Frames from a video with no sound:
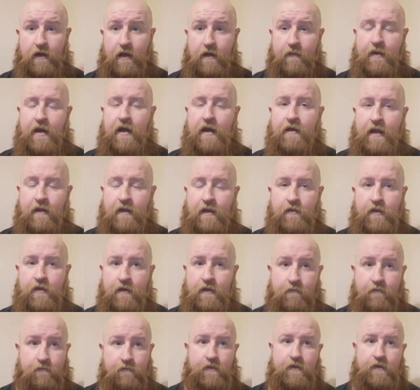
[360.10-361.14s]
I, I named
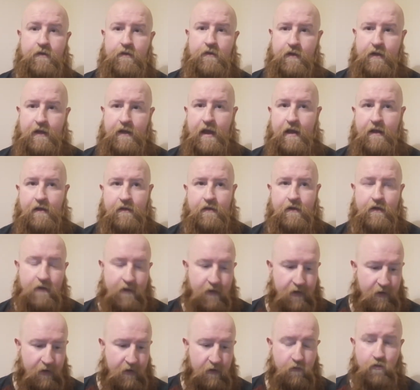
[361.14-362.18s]
the, the, the, gang that
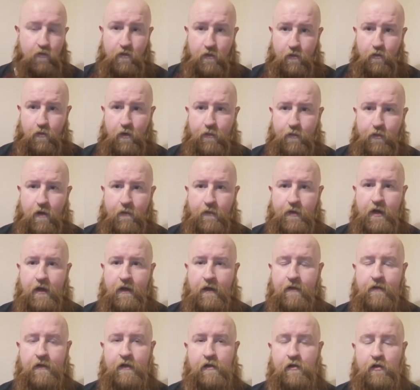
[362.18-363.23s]
were prominent
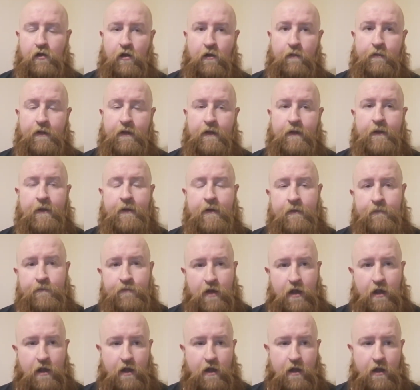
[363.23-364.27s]
in the club.
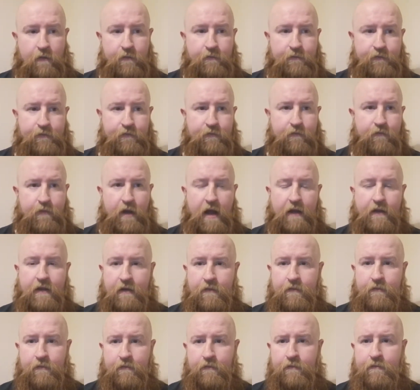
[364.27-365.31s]
Um, but I
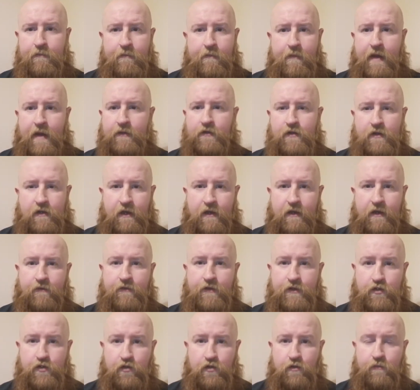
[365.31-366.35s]
didn't mention
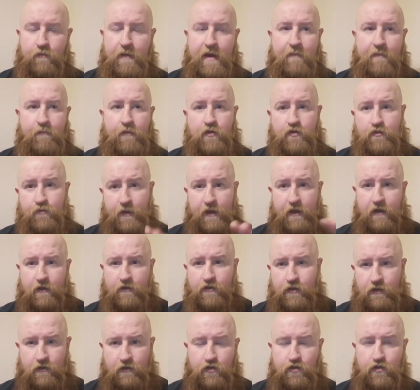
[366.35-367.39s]
individual members because
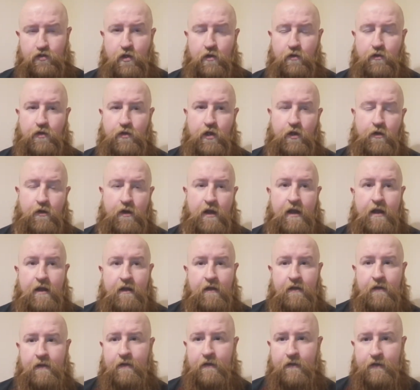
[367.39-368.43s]
you just don't do that.
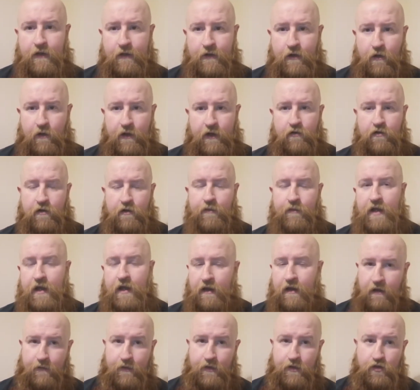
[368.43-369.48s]
You don't incriminate
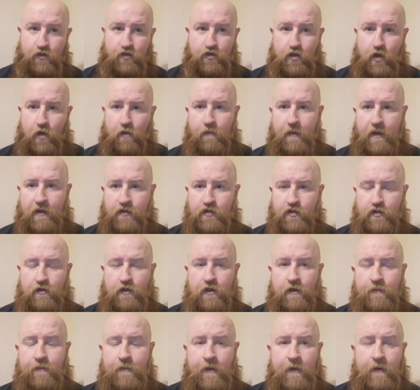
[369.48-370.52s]
them and you just don't mention
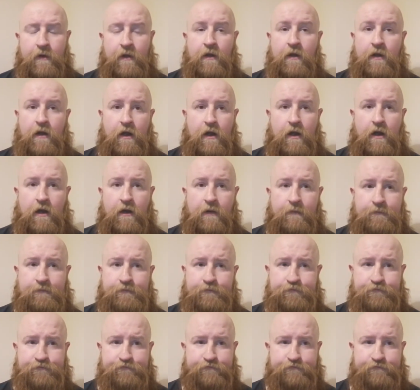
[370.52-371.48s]
them. Um,